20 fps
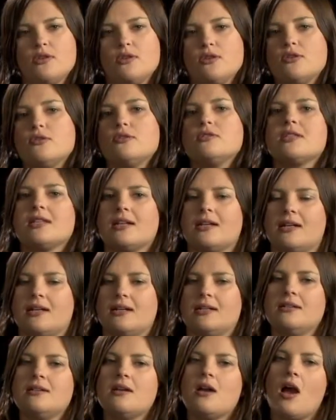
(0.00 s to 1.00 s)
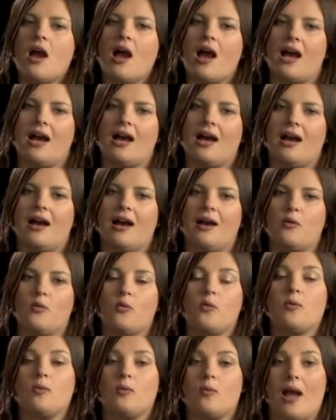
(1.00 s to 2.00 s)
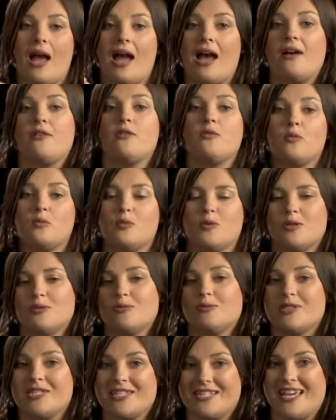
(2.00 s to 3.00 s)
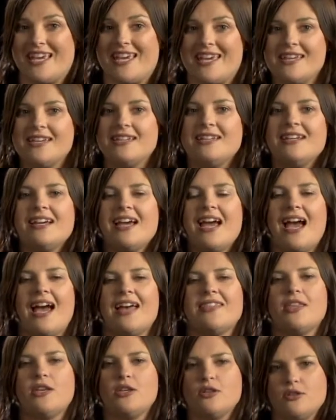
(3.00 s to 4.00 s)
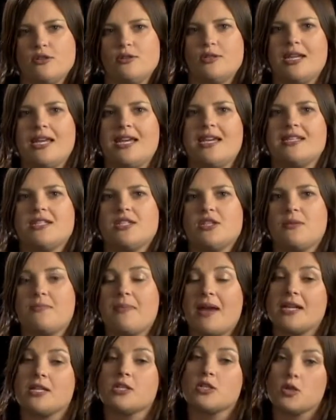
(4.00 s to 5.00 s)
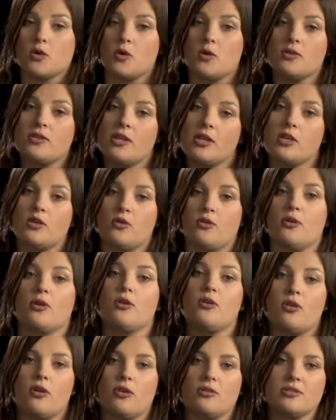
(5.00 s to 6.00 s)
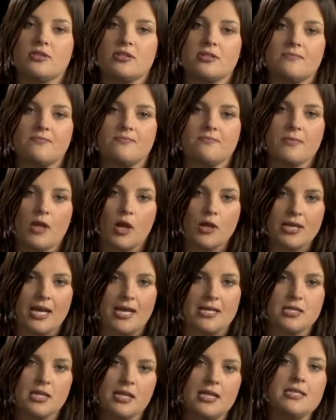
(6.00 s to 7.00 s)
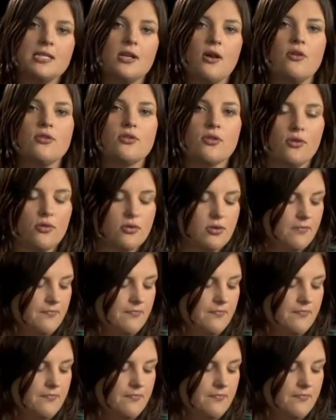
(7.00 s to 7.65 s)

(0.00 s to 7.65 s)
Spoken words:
user will see and that you need to make sure that you're across. Okay, so let's go through